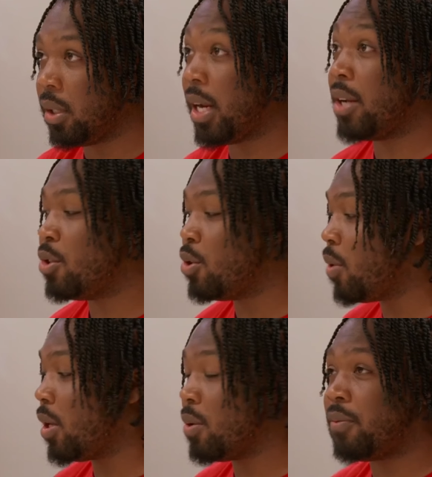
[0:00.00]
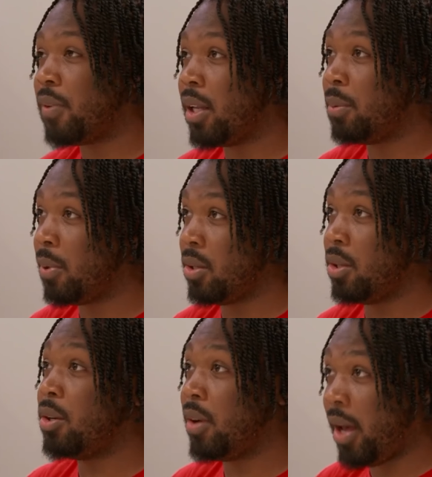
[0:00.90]
But I do want you to find the
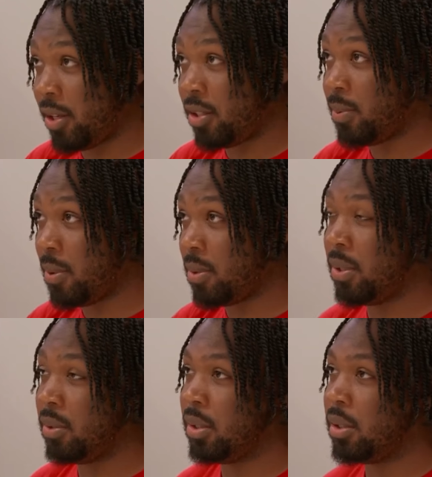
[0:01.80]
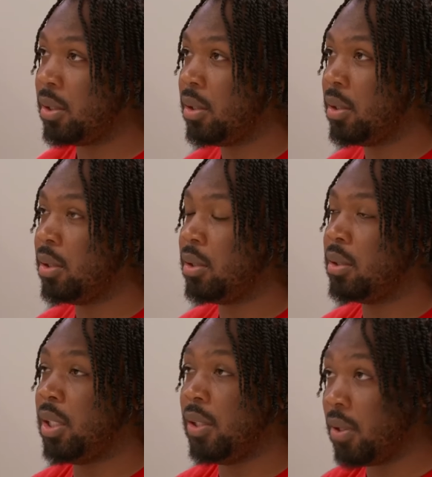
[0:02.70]
person you are actually supposed to be with,
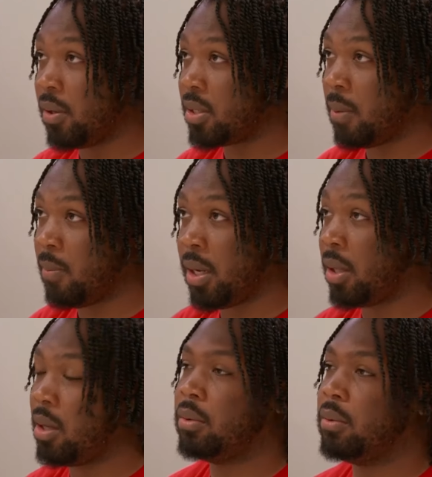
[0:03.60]
even though it's not me and I thought it